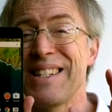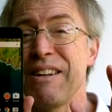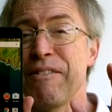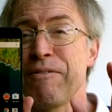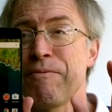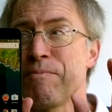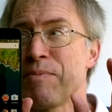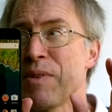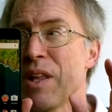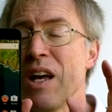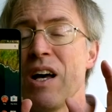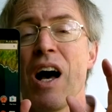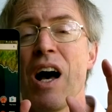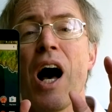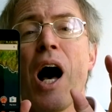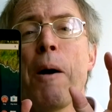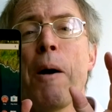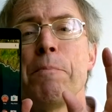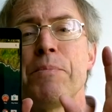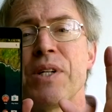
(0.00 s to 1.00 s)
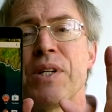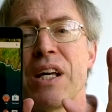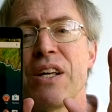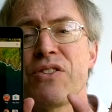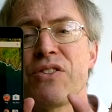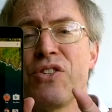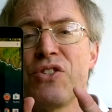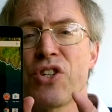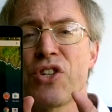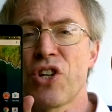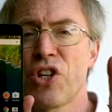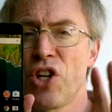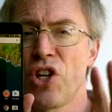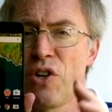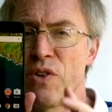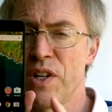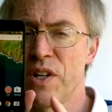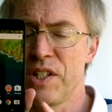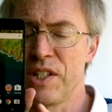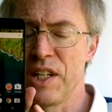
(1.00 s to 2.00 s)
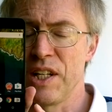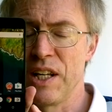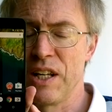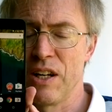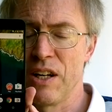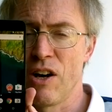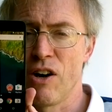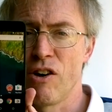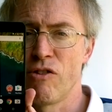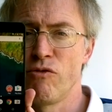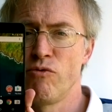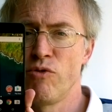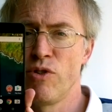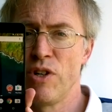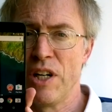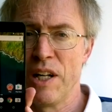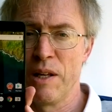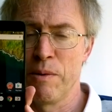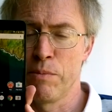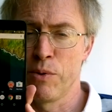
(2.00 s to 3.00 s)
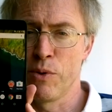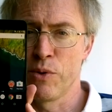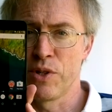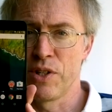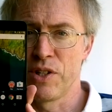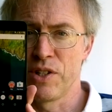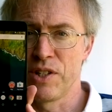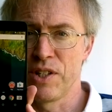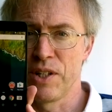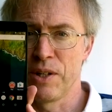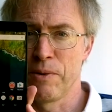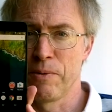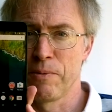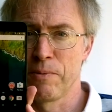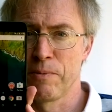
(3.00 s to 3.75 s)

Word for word: if updates and security are really important to you.